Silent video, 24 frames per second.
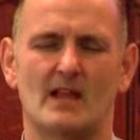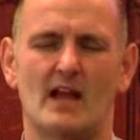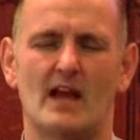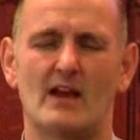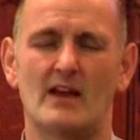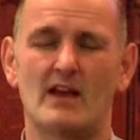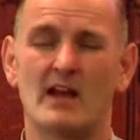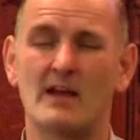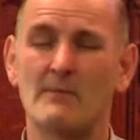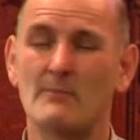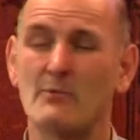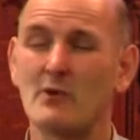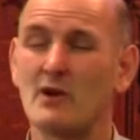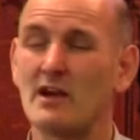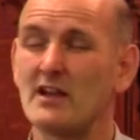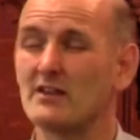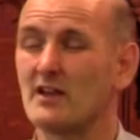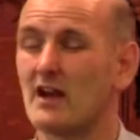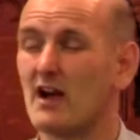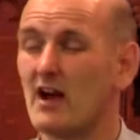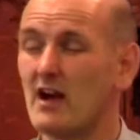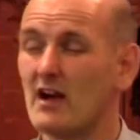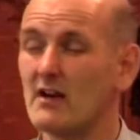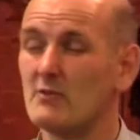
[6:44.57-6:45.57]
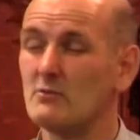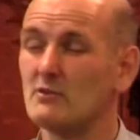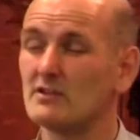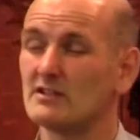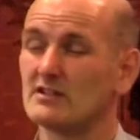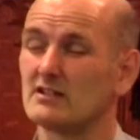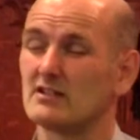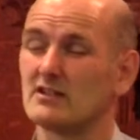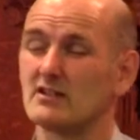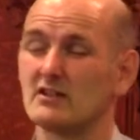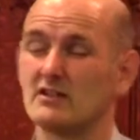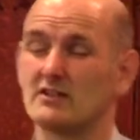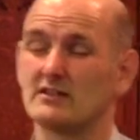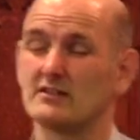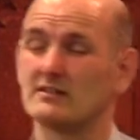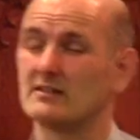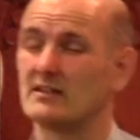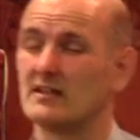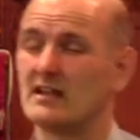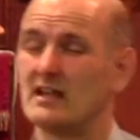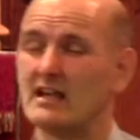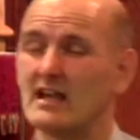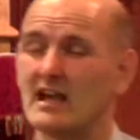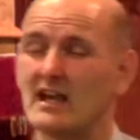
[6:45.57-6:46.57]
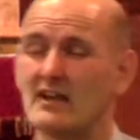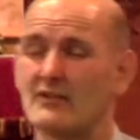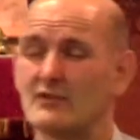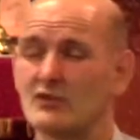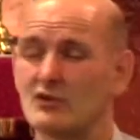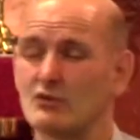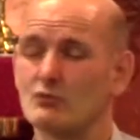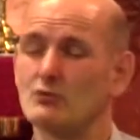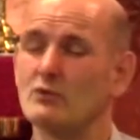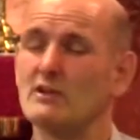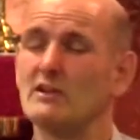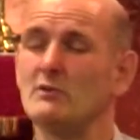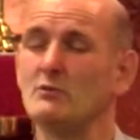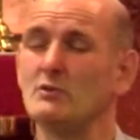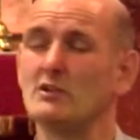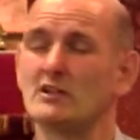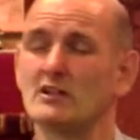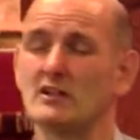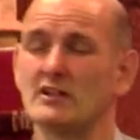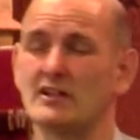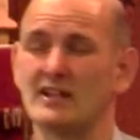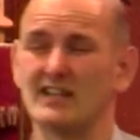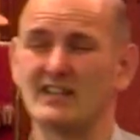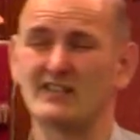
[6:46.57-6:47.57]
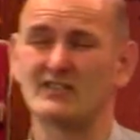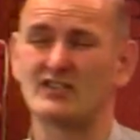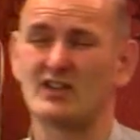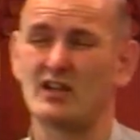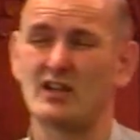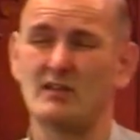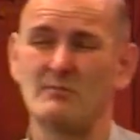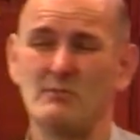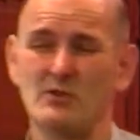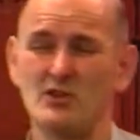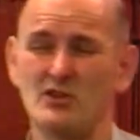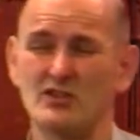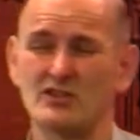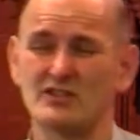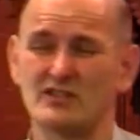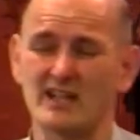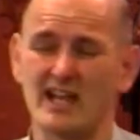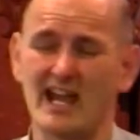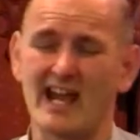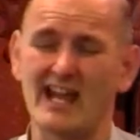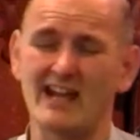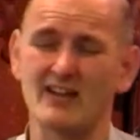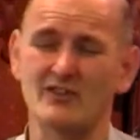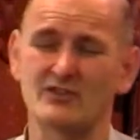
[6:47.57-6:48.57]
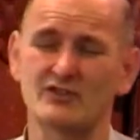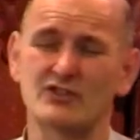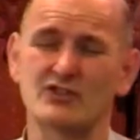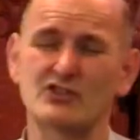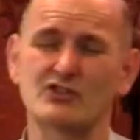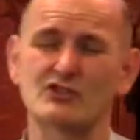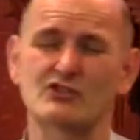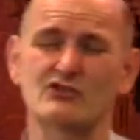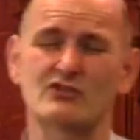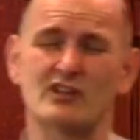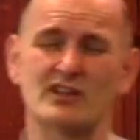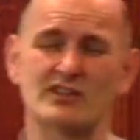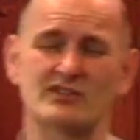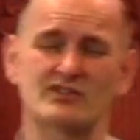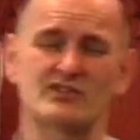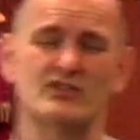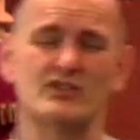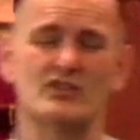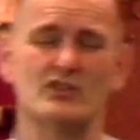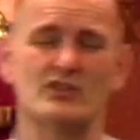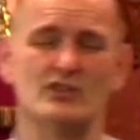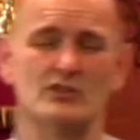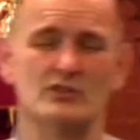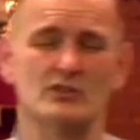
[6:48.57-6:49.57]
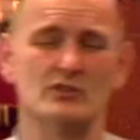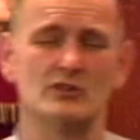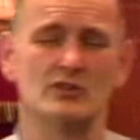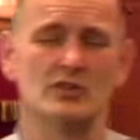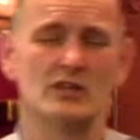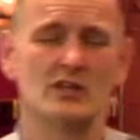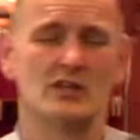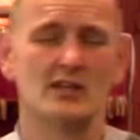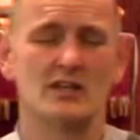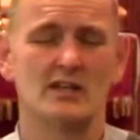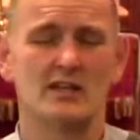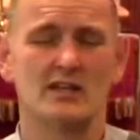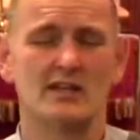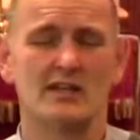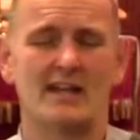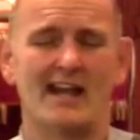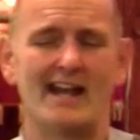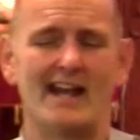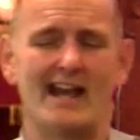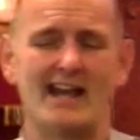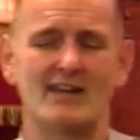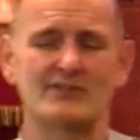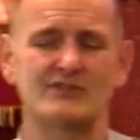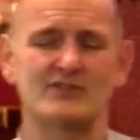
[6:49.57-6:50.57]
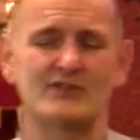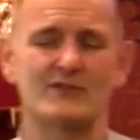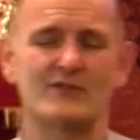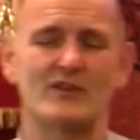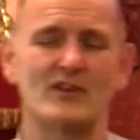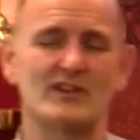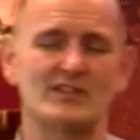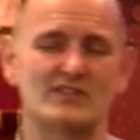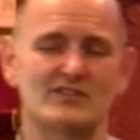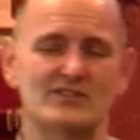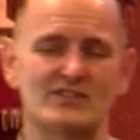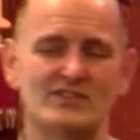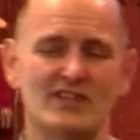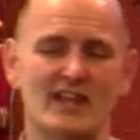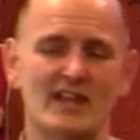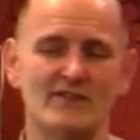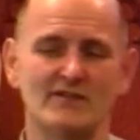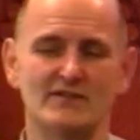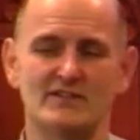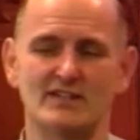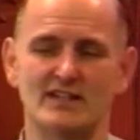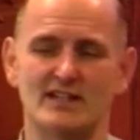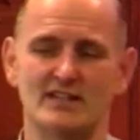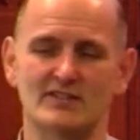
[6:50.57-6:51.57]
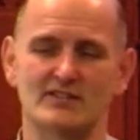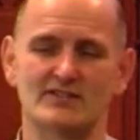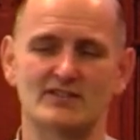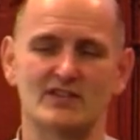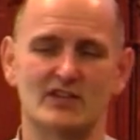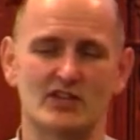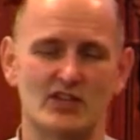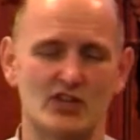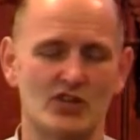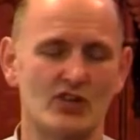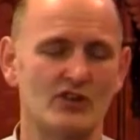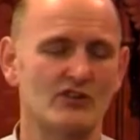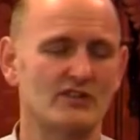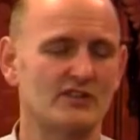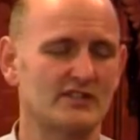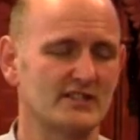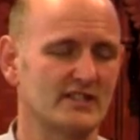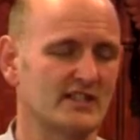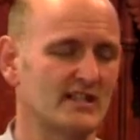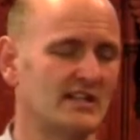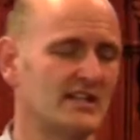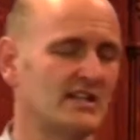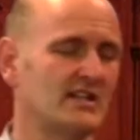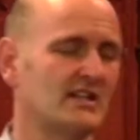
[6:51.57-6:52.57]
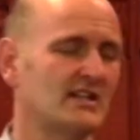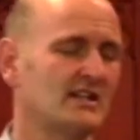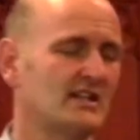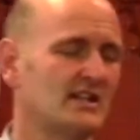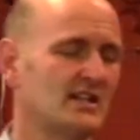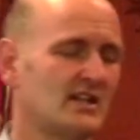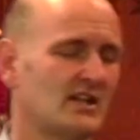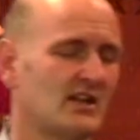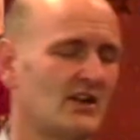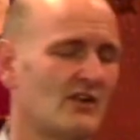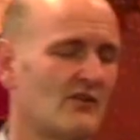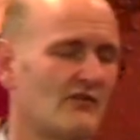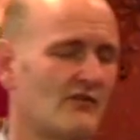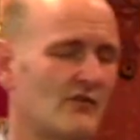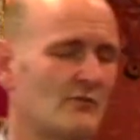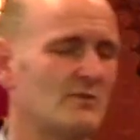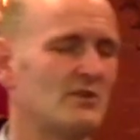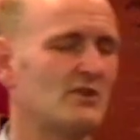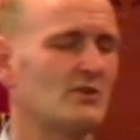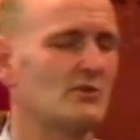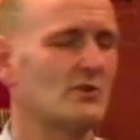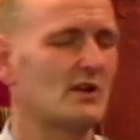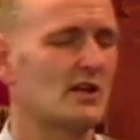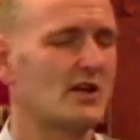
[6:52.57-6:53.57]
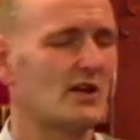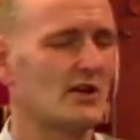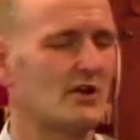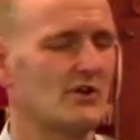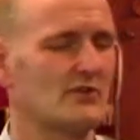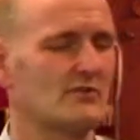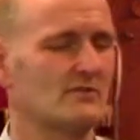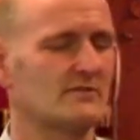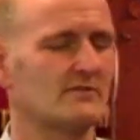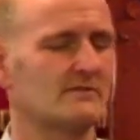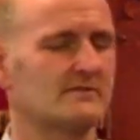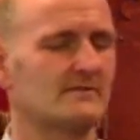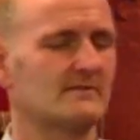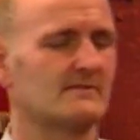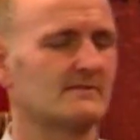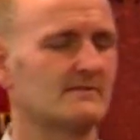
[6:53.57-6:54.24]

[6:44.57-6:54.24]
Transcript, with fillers: And I pray that I would learn and that we would learn as a community how to trust you and how to find safety and security from you alone.